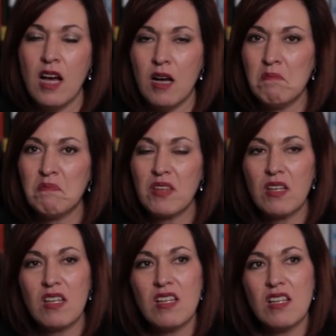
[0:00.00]
Um,
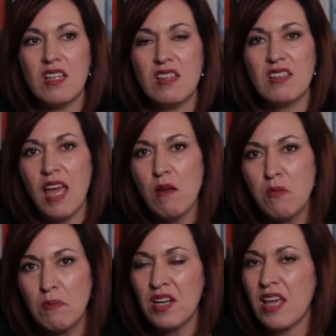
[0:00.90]
they were
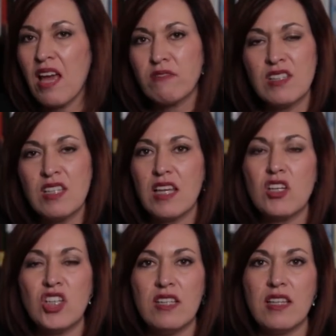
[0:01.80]
putting everything they
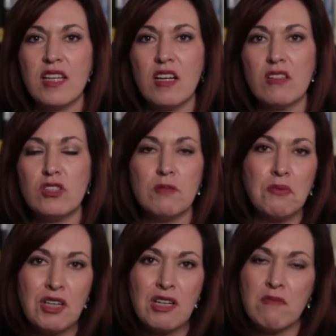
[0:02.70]
could in there to
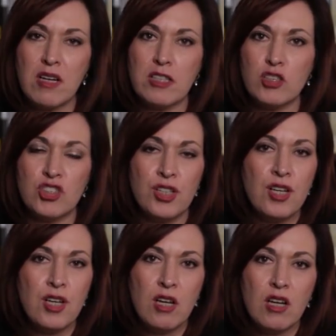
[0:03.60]
pretty much
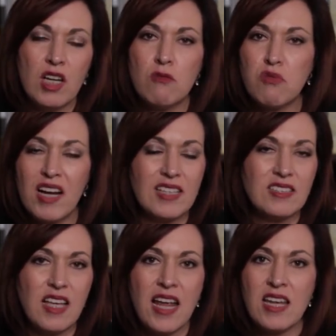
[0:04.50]
erase
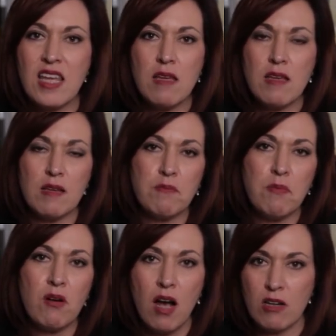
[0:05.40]
any
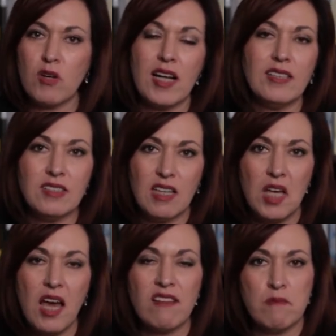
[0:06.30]
progress that
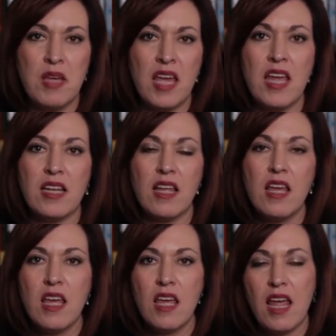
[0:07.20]
we have made
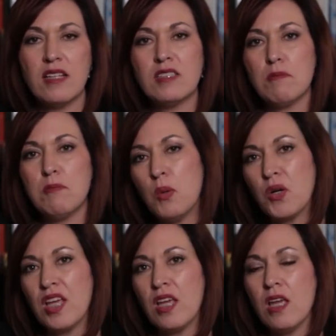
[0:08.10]
in
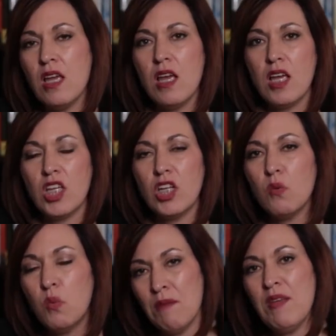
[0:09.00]
supporting, you know,
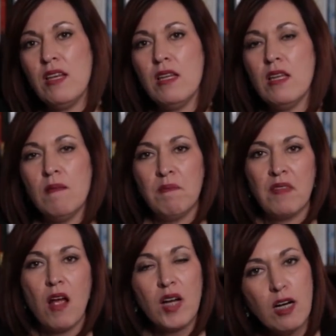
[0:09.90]
women
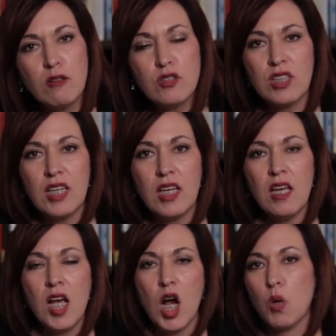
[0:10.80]
our elderly,
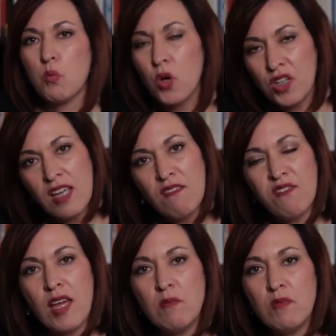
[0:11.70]
our working
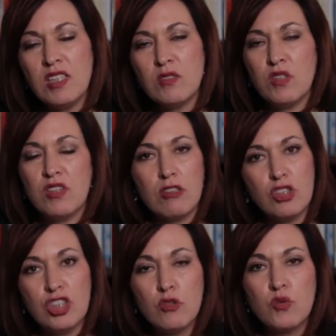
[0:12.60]
families with their
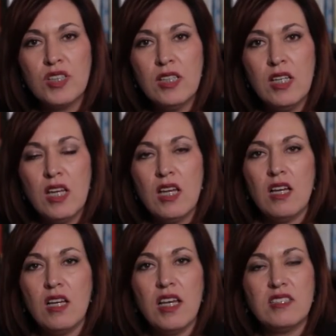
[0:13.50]
children.
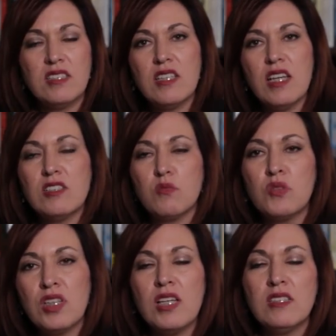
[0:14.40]
It's it's
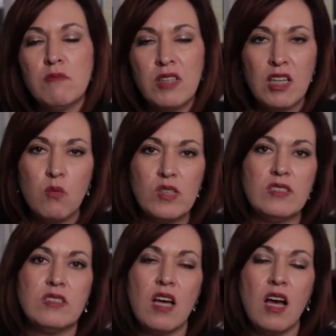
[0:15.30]
really to me was
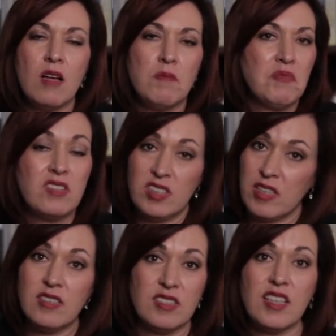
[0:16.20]
um,
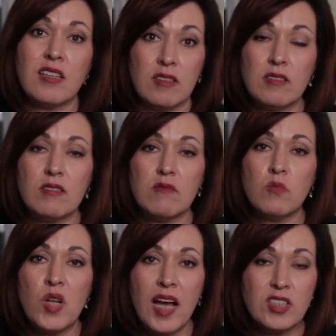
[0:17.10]
disgusting what
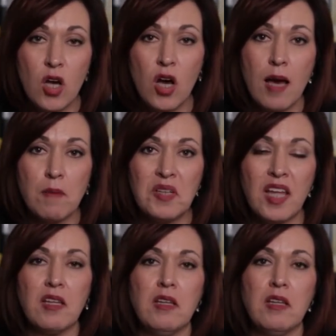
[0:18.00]
I saw happening.